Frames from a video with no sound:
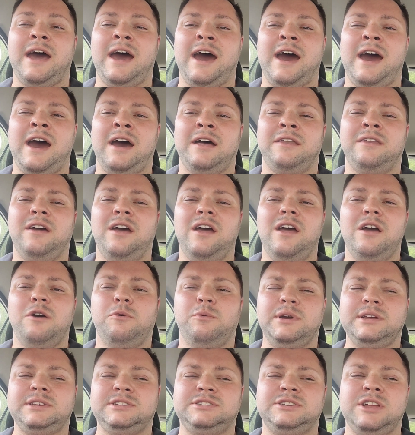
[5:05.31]
And
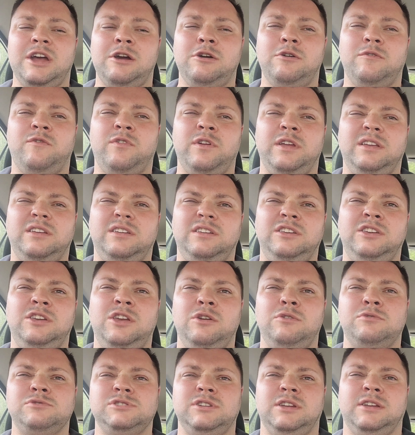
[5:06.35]
with Stoke, they
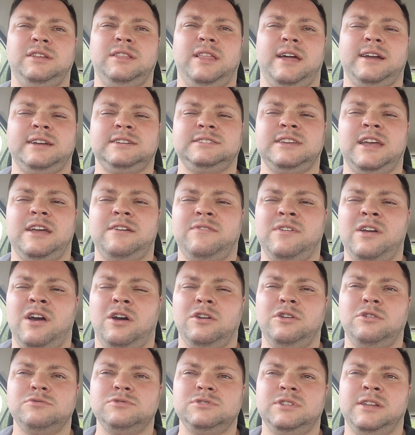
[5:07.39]
usually, like I say, they
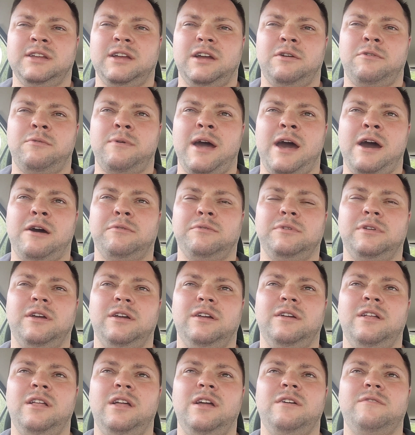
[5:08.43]
are usually around
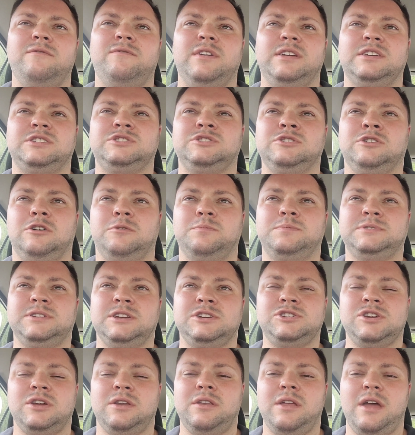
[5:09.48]
this sort of
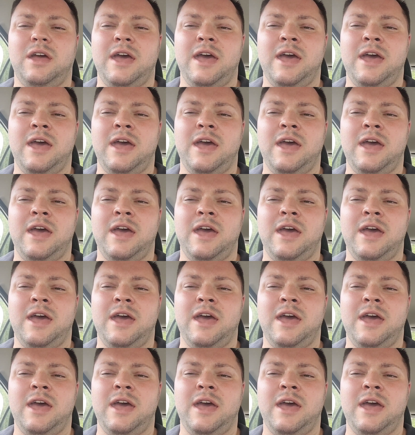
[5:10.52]
position.